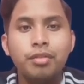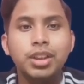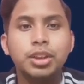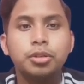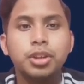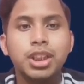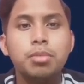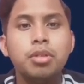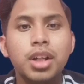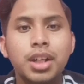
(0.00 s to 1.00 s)
is to
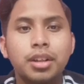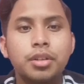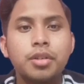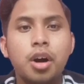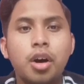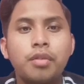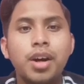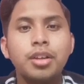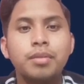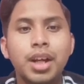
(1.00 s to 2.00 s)
stimulate the growth of
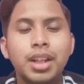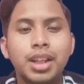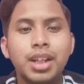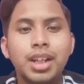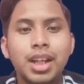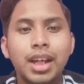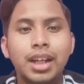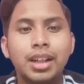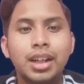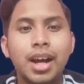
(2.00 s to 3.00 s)
phytoplankton
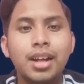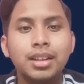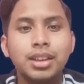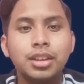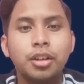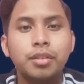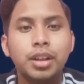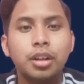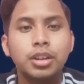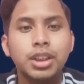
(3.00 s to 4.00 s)
in areas of
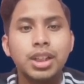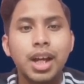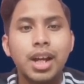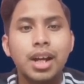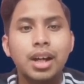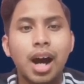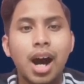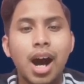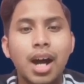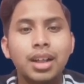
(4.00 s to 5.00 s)
the ocean that
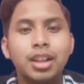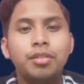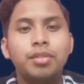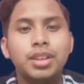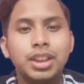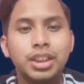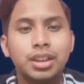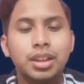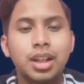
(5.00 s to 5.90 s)
are iron deficient.